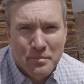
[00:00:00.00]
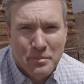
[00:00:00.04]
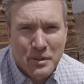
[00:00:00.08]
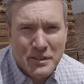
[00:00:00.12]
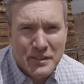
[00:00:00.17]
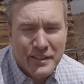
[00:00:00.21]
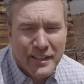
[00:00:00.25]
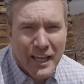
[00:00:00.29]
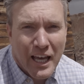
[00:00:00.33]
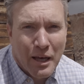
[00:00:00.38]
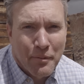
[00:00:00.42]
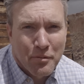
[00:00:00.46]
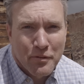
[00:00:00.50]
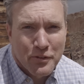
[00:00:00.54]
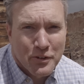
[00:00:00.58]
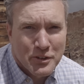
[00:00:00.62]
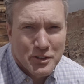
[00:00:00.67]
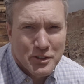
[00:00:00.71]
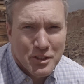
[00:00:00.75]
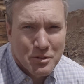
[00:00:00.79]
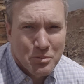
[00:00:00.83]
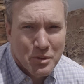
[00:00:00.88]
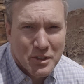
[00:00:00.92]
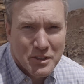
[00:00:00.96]
built a cabin for
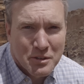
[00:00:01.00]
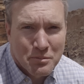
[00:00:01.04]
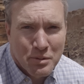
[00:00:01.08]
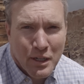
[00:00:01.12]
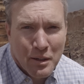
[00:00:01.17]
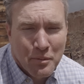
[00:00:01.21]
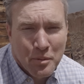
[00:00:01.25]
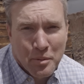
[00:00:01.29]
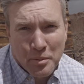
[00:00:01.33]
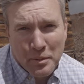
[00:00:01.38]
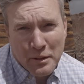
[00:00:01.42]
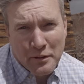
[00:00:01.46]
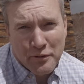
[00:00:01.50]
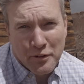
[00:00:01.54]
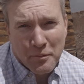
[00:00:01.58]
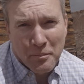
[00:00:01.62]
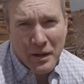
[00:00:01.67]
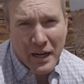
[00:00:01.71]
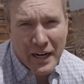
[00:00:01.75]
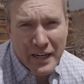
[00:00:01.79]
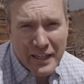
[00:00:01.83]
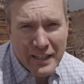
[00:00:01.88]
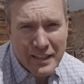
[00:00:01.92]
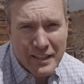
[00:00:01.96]
some reason, probably for
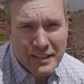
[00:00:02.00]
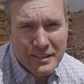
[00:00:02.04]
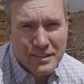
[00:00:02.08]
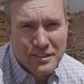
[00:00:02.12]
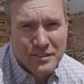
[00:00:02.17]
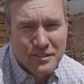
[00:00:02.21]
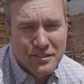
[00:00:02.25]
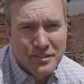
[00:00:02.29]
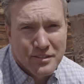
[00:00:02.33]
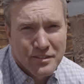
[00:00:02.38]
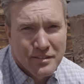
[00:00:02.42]
mining. That's